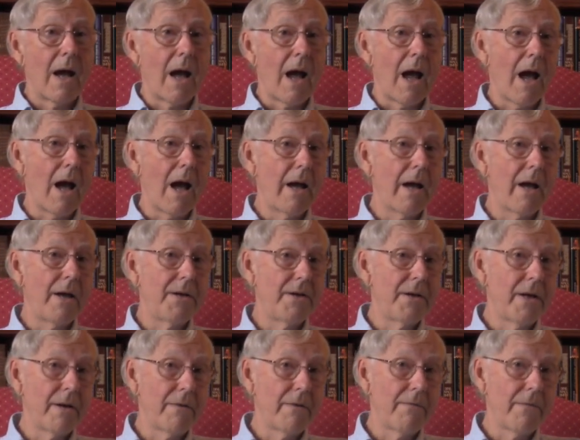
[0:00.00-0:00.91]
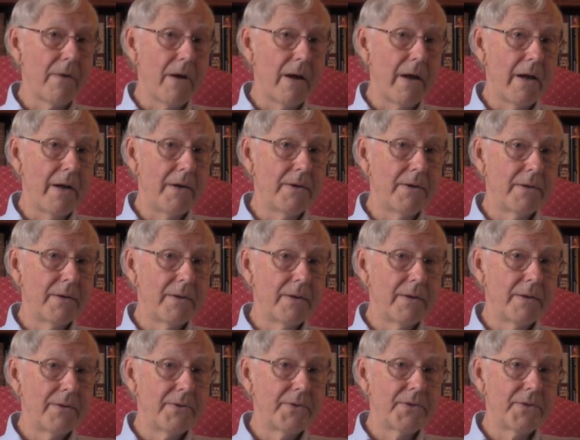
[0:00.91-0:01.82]
I identified
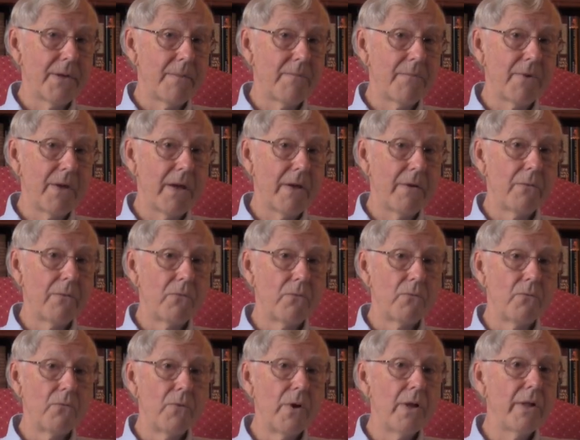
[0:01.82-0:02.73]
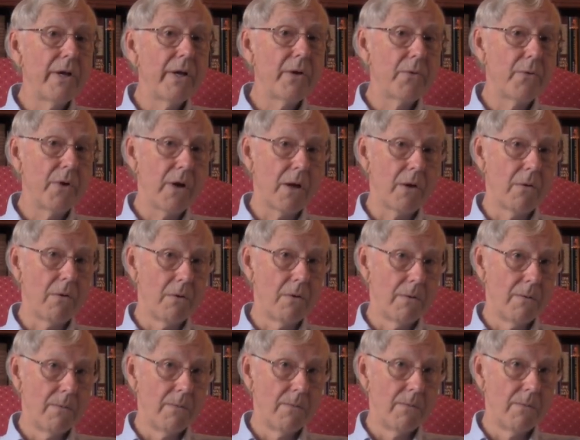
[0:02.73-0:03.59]
something really critical,